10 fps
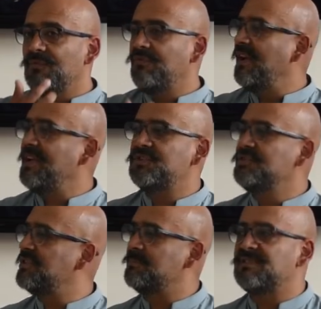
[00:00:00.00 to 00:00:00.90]

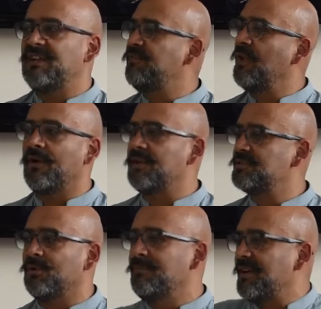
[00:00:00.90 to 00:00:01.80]
relationships, they
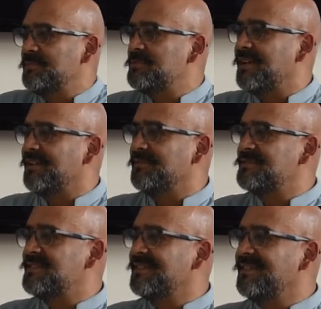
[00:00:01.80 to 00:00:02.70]
flourish all by
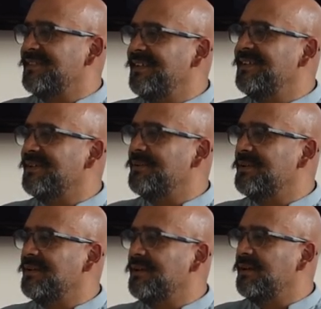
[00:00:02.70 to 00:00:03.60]
themselves, you know?
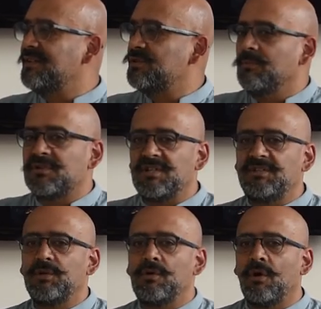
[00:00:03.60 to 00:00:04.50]
It's almost
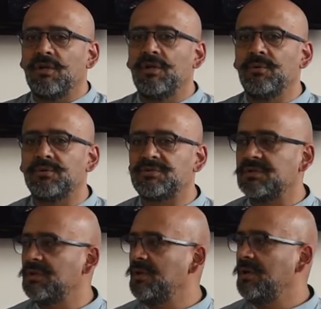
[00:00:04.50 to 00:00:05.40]
like you can't lose.
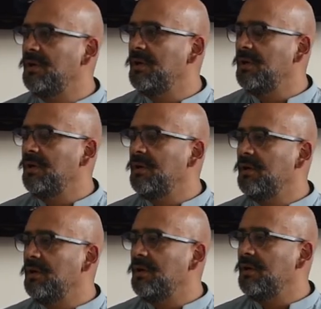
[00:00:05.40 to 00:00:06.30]

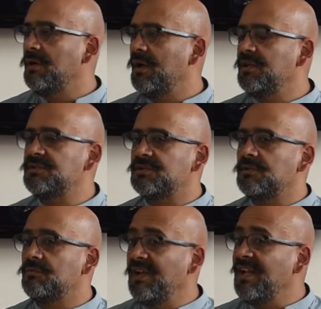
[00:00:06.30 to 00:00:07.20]
And
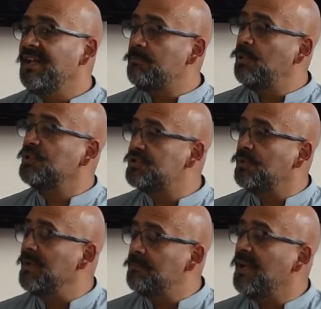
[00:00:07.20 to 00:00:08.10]
really, it puts
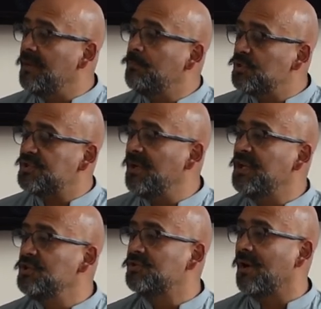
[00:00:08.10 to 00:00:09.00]
you
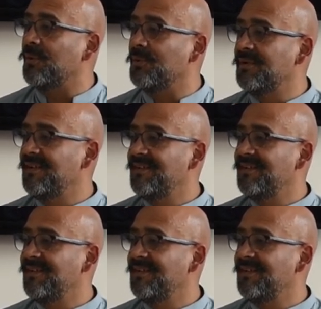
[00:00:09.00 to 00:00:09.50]
in control.